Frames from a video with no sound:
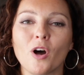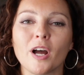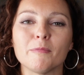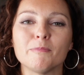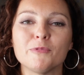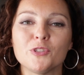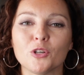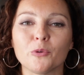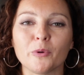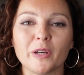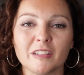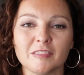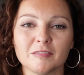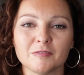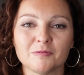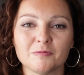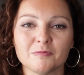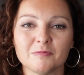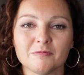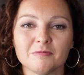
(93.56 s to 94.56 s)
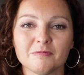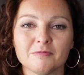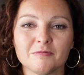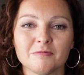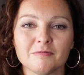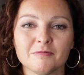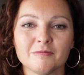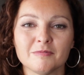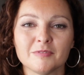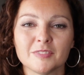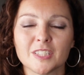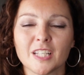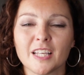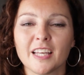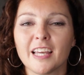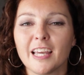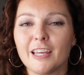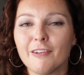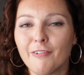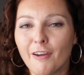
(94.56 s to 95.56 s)
I'm doing.
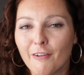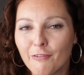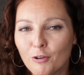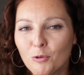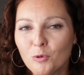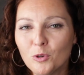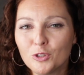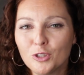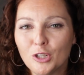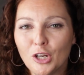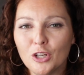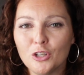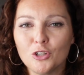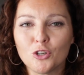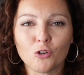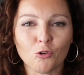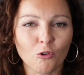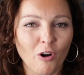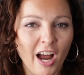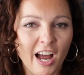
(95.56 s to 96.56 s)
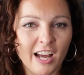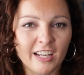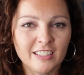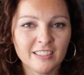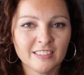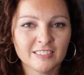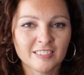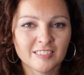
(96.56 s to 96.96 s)
If everyone can cry,